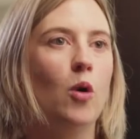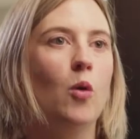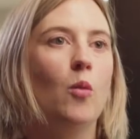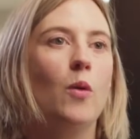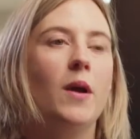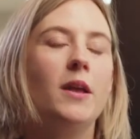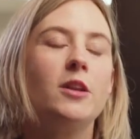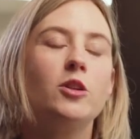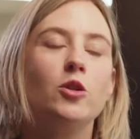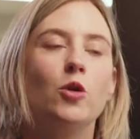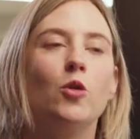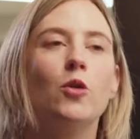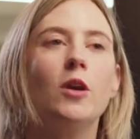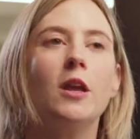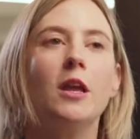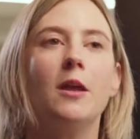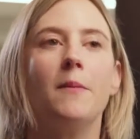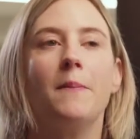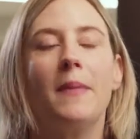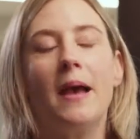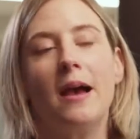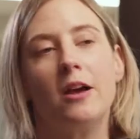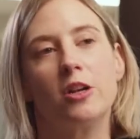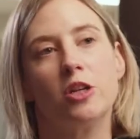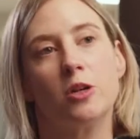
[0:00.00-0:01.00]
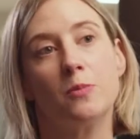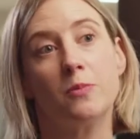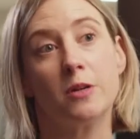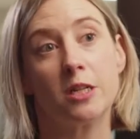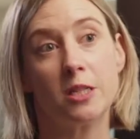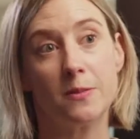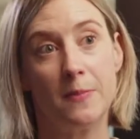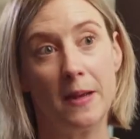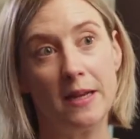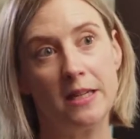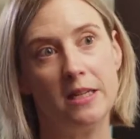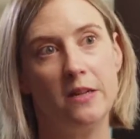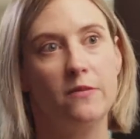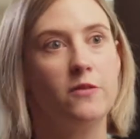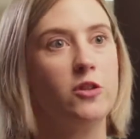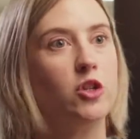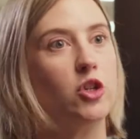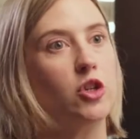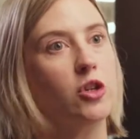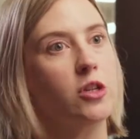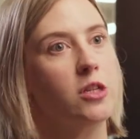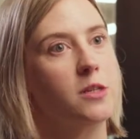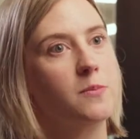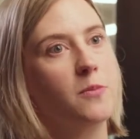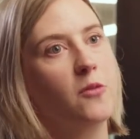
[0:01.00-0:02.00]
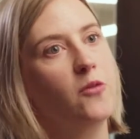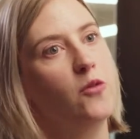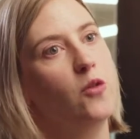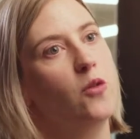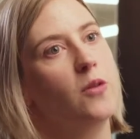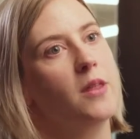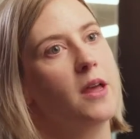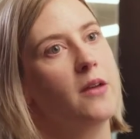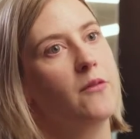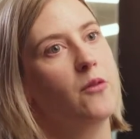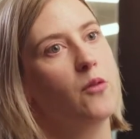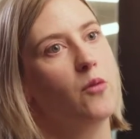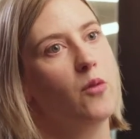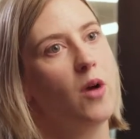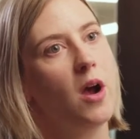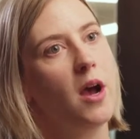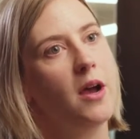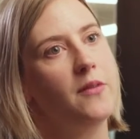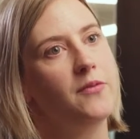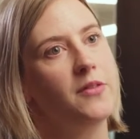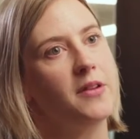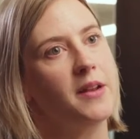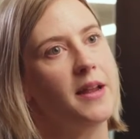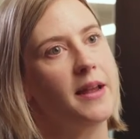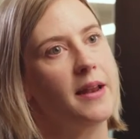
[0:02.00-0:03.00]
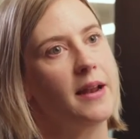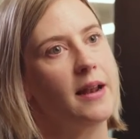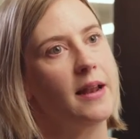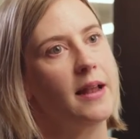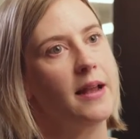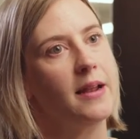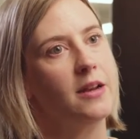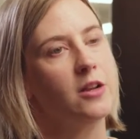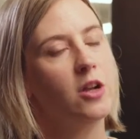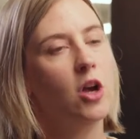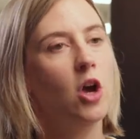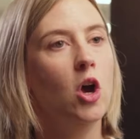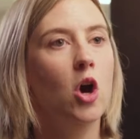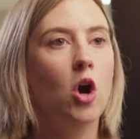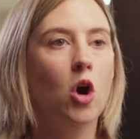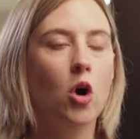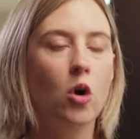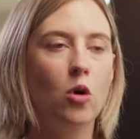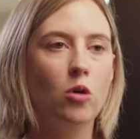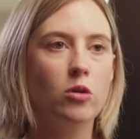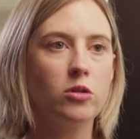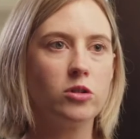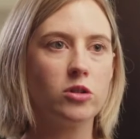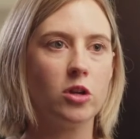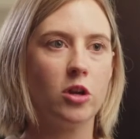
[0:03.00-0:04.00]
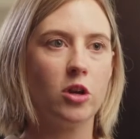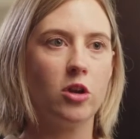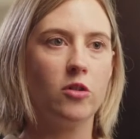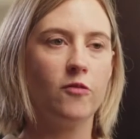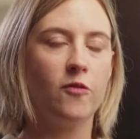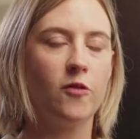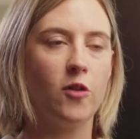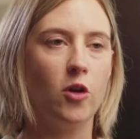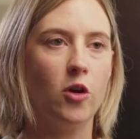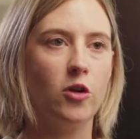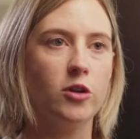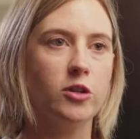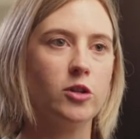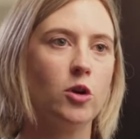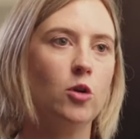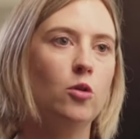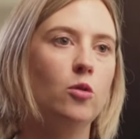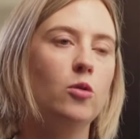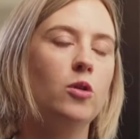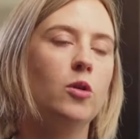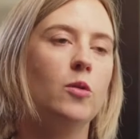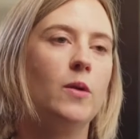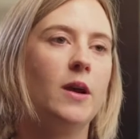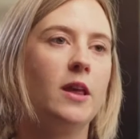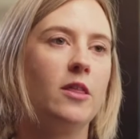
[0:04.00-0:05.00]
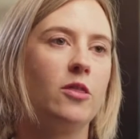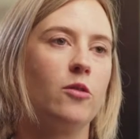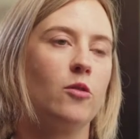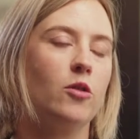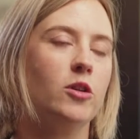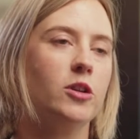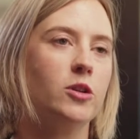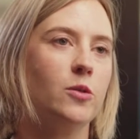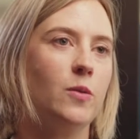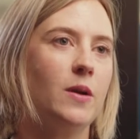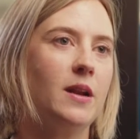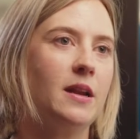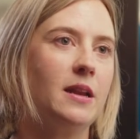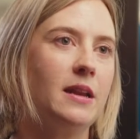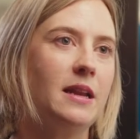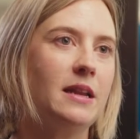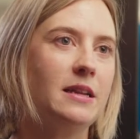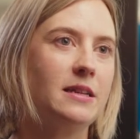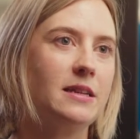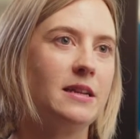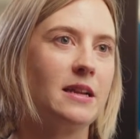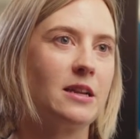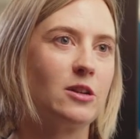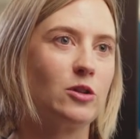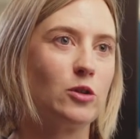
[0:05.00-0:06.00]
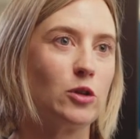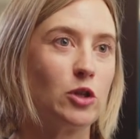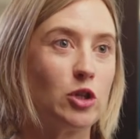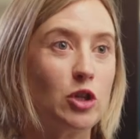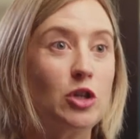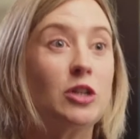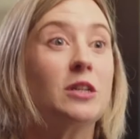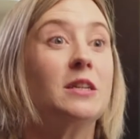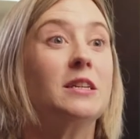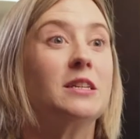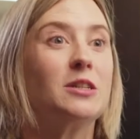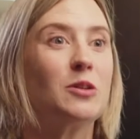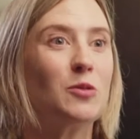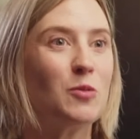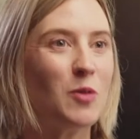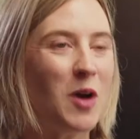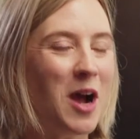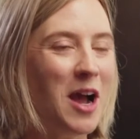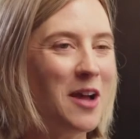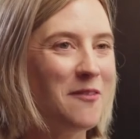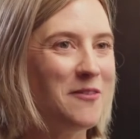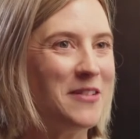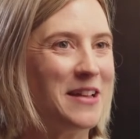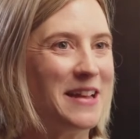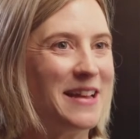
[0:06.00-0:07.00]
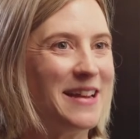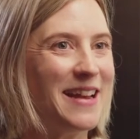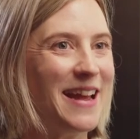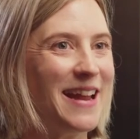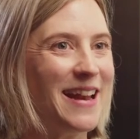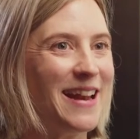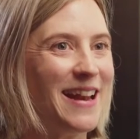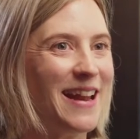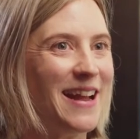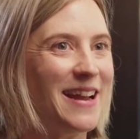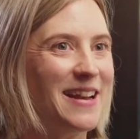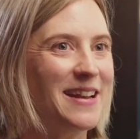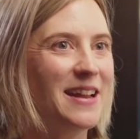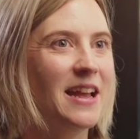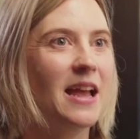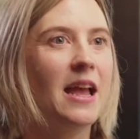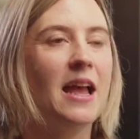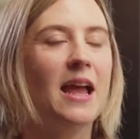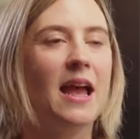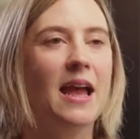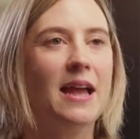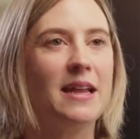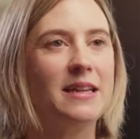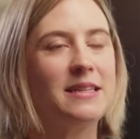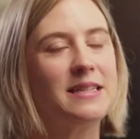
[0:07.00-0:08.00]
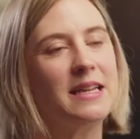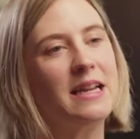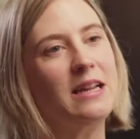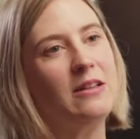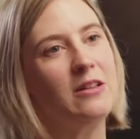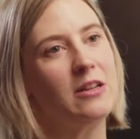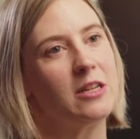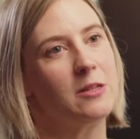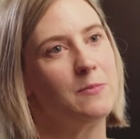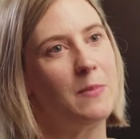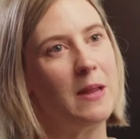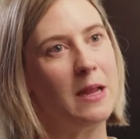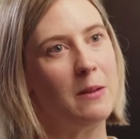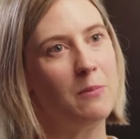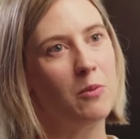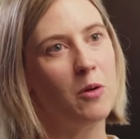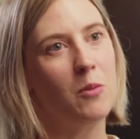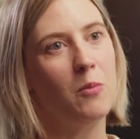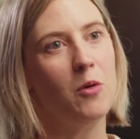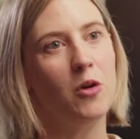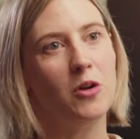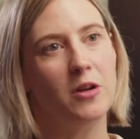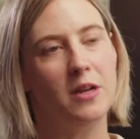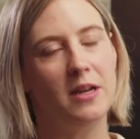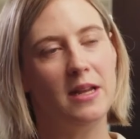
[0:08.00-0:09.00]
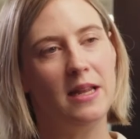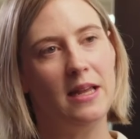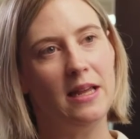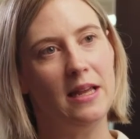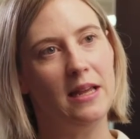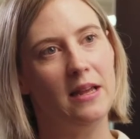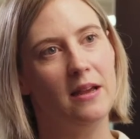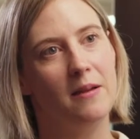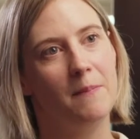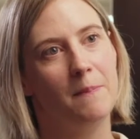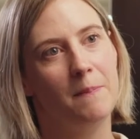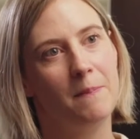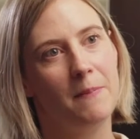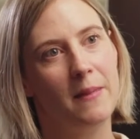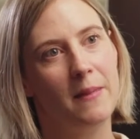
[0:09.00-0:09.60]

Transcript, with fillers: what we're talking about to prospective students before they've arrived in Adelaide also flows all the way through to when an international student is arriving in Adelaide and seeing that it's being promoted here